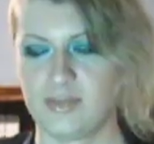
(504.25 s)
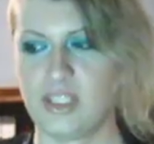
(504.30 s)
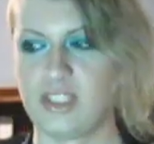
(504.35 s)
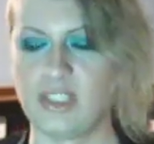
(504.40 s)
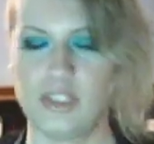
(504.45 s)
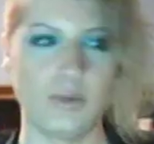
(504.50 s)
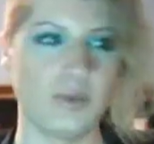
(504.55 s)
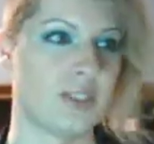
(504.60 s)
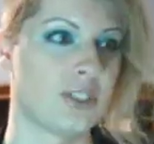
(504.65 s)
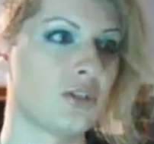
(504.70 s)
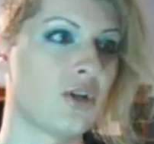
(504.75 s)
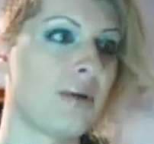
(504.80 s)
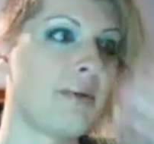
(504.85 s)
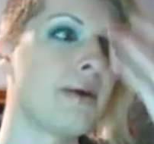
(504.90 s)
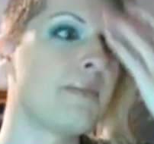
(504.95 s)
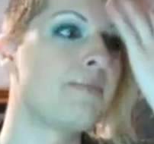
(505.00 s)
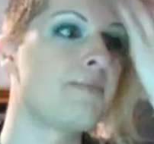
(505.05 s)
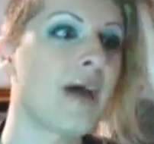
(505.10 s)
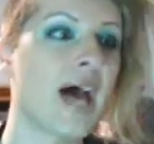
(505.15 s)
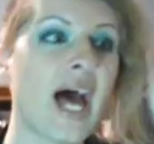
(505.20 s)
So we're
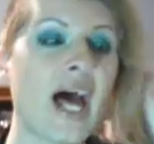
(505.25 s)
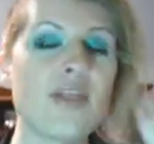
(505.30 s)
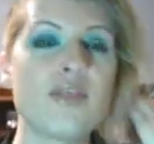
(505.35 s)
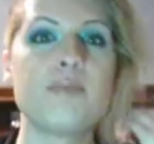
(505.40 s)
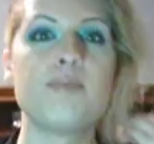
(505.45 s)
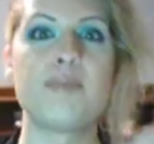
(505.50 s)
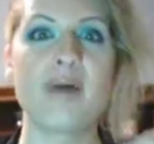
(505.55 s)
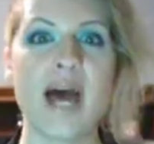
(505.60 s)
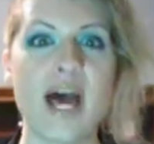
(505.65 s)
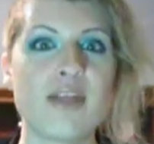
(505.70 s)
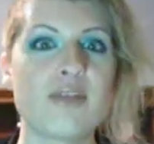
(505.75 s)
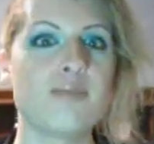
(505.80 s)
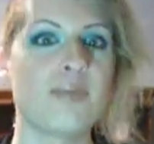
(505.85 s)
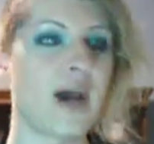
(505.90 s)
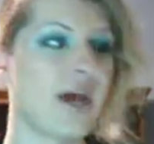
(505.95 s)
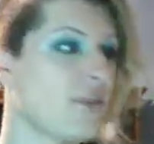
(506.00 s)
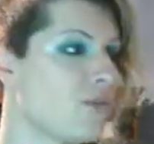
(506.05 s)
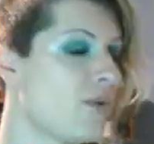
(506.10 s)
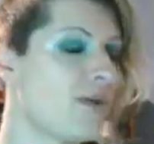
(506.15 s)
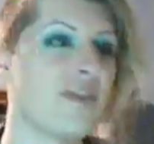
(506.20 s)
screaming, Beth, Beth,
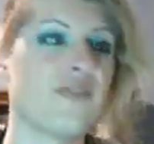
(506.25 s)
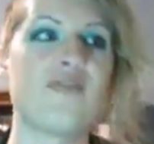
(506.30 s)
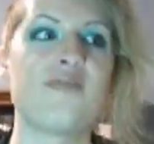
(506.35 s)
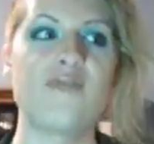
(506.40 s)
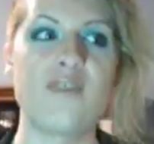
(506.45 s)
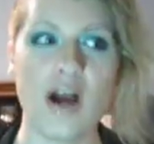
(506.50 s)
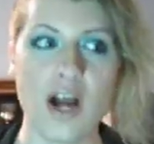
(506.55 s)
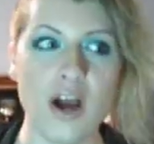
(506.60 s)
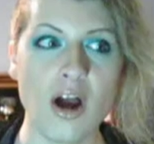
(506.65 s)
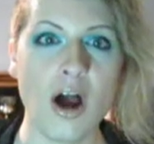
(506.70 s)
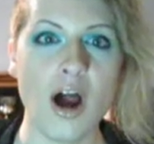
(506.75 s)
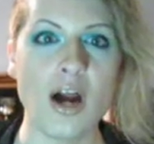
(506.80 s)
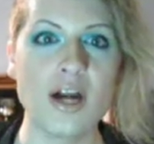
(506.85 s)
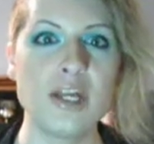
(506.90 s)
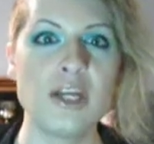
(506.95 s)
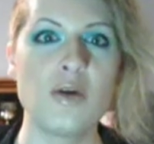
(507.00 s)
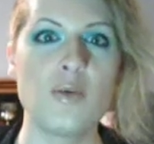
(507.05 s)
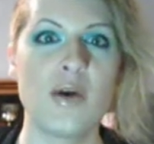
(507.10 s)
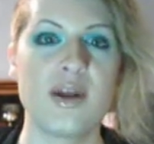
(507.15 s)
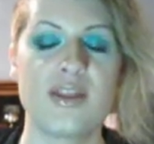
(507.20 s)
Beth, where the fuck are
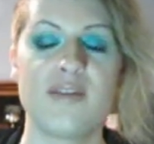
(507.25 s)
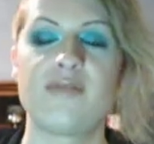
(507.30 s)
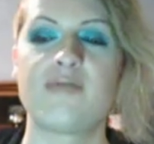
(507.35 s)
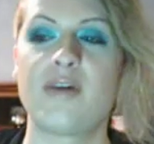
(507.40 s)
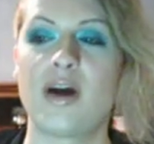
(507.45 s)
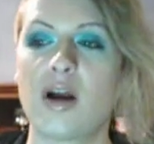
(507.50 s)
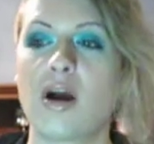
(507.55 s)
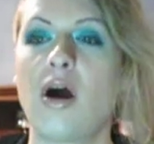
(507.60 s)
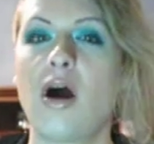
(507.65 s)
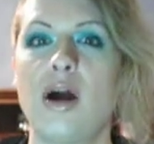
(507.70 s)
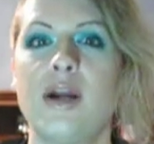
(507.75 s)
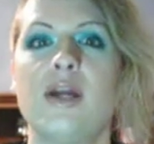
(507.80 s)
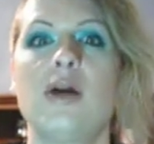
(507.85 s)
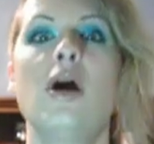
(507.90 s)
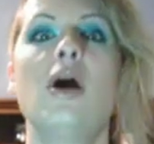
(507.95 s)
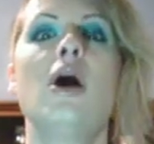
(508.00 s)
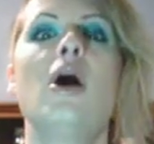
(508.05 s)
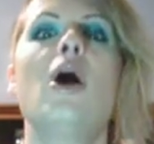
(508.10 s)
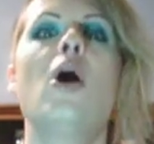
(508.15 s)
you? Where the fuck are you?